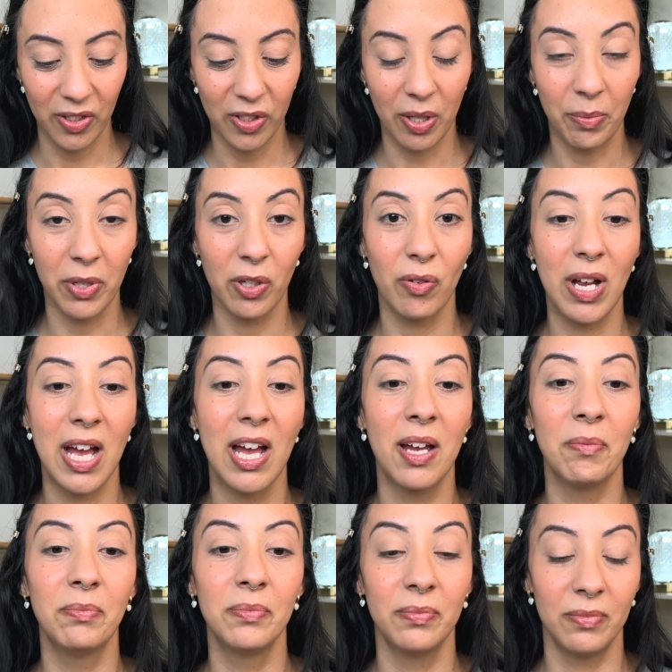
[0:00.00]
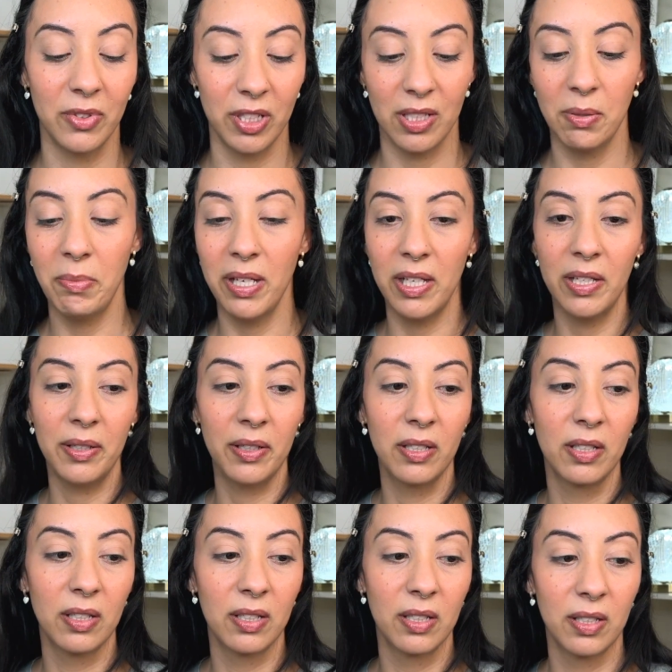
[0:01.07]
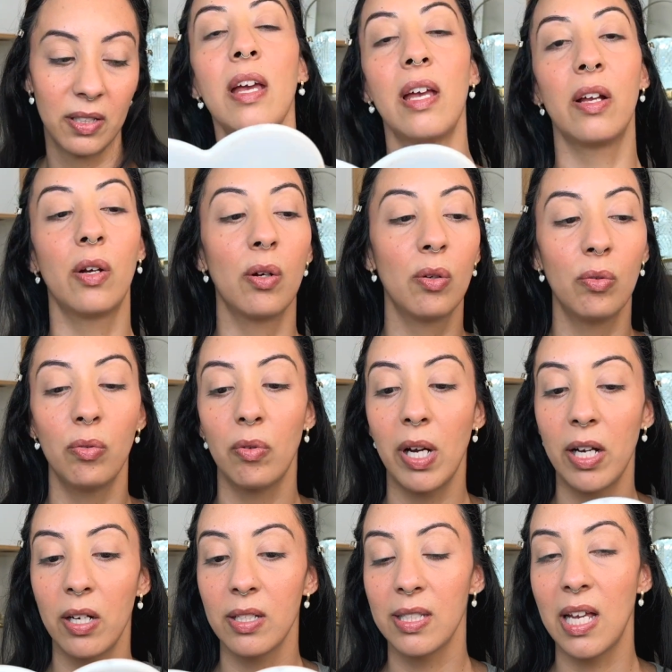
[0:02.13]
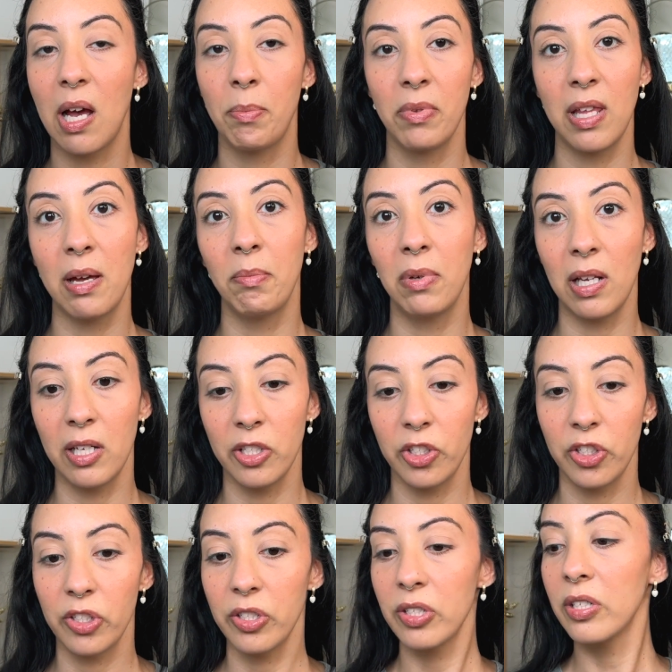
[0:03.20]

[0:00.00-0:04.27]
So I'm gonna grab just a bit and go right on top of that blush.